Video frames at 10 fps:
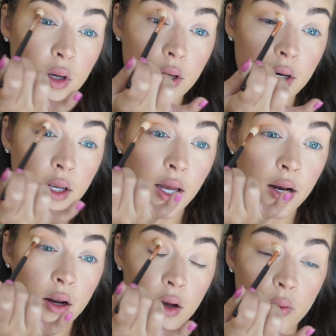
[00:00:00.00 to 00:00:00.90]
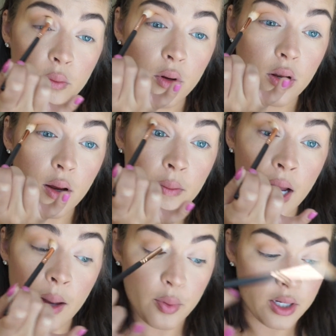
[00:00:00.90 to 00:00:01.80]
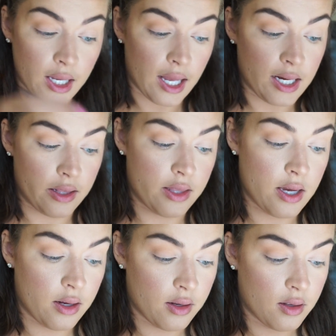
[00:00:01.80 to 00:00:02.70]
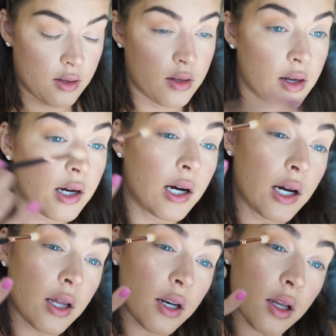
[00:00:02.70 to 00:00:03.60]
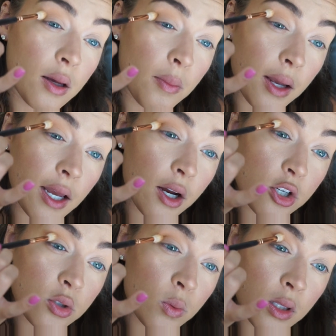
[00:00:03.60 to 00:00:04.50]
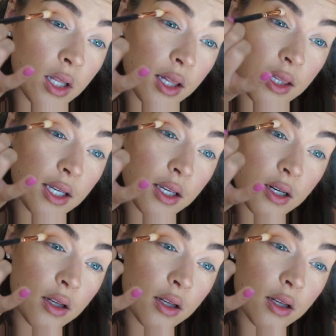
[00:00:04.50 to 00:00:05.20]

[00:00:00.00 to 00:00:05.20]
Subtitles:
And again, I'm not putting anything on my actual lid.